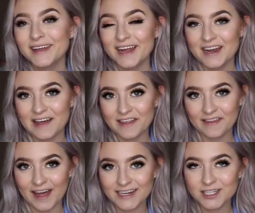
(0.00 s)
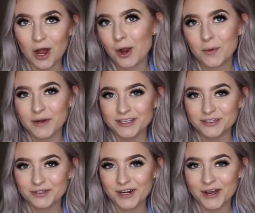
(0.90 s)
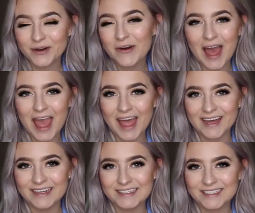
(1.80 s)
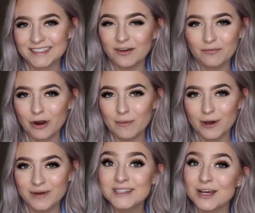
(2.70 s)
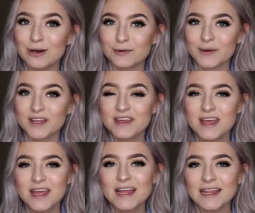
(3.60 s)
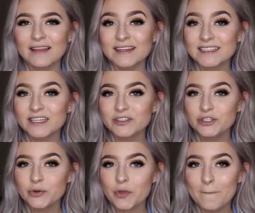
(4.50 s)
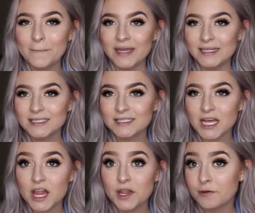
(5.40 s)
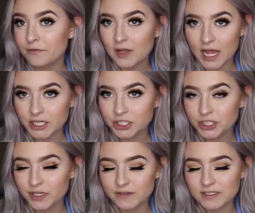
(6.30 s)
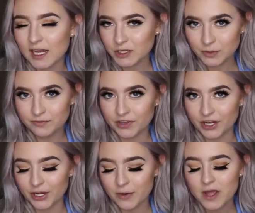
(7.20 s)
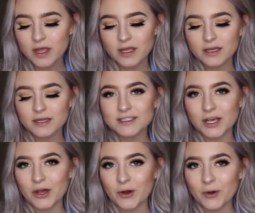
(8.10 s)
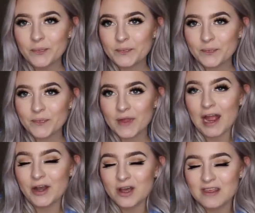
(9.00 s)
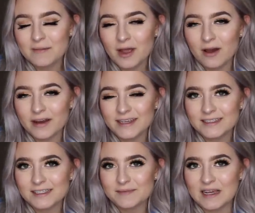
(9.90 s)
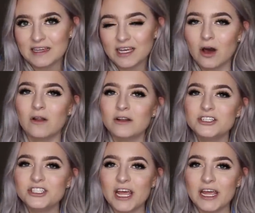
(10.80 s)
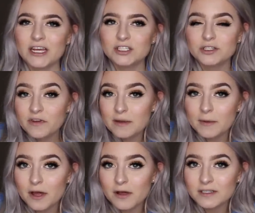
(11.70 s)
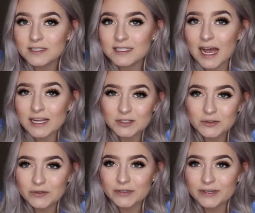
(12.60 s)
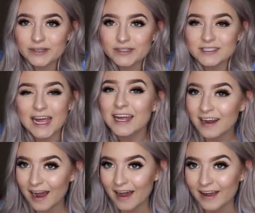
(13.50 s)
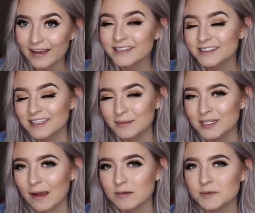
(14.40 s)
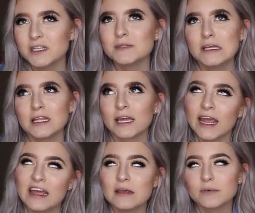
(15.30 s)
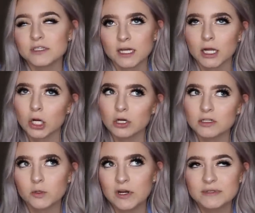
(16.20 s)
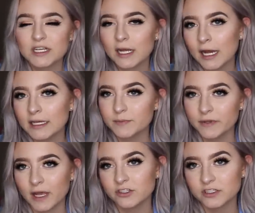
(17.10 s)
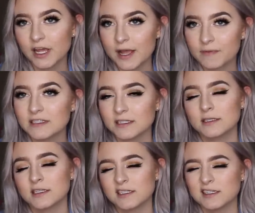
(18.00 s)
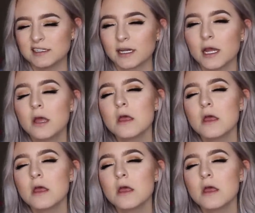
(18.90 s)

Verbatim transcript: And now that that awkward intro and self-promo is over with, let's get to the meat, the flesh of this actual video. So, I know that my audience is mainly college-aged females, high schoolers, and guys sometimes, but it's mainly like 80% girls, 20% guys, but yeah, just saying, that's a statistic